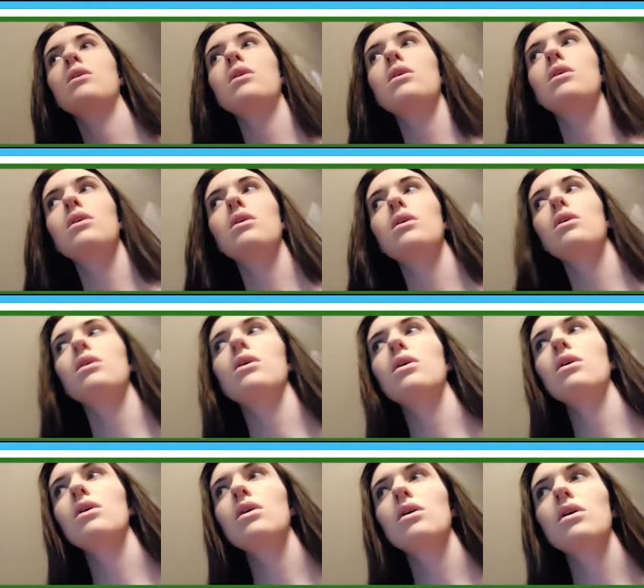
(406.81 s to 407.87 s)

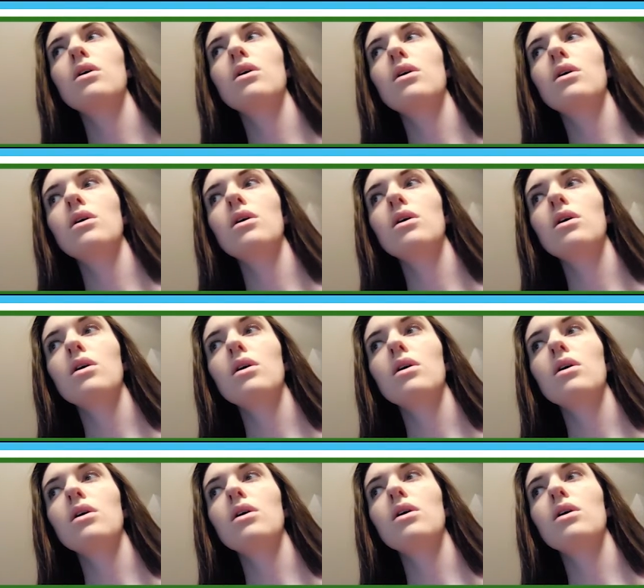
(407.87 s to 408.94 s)

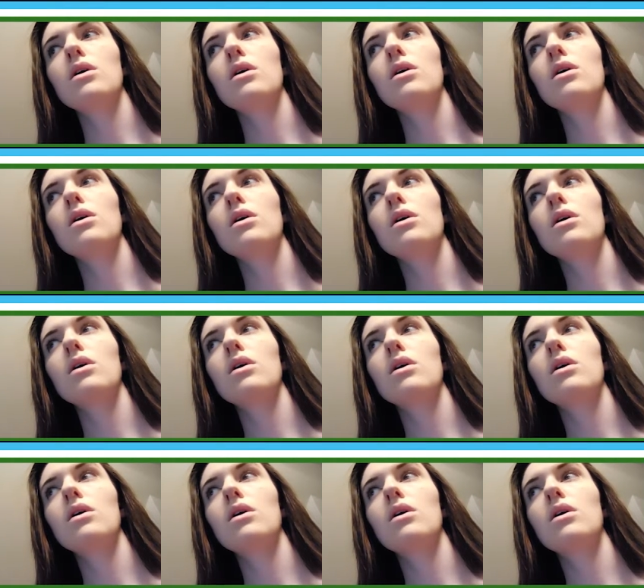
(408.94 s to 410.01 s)

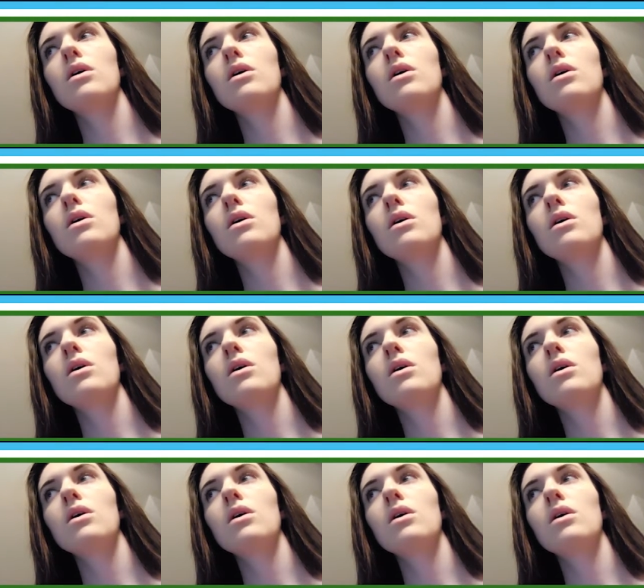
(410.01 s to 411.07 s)

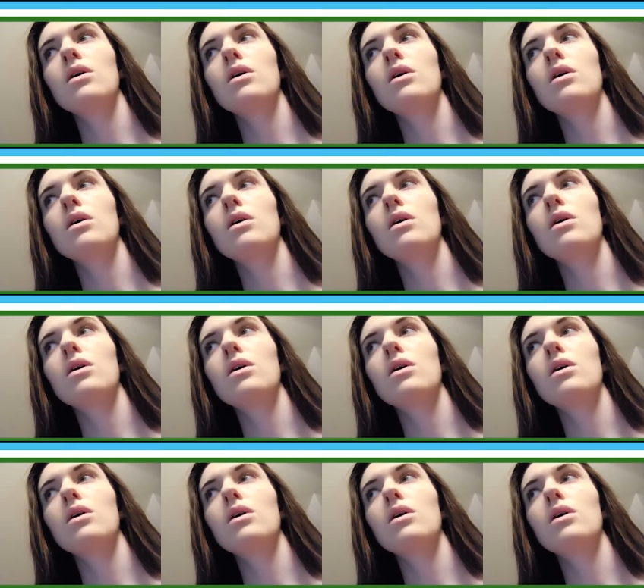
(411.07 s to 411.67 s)
Nothing is said.